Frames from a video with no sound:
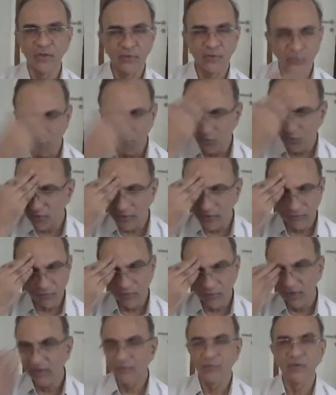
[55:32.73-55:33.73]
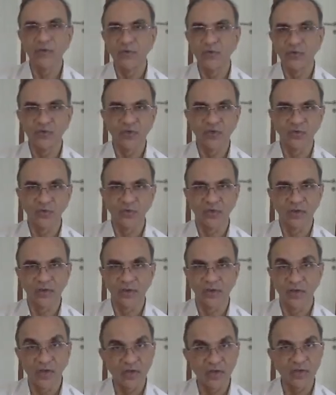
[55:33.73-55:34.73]
You don't often have to use a ruler,
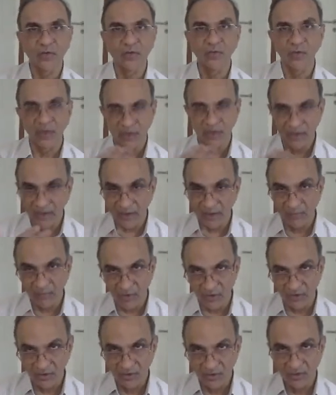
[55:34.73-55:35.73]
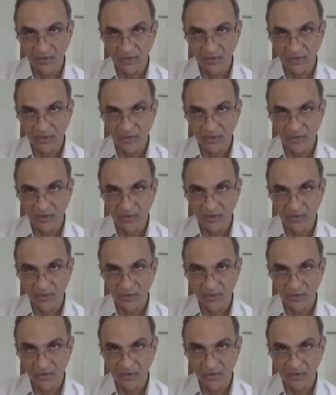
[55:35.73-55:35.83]
not required, eyeball.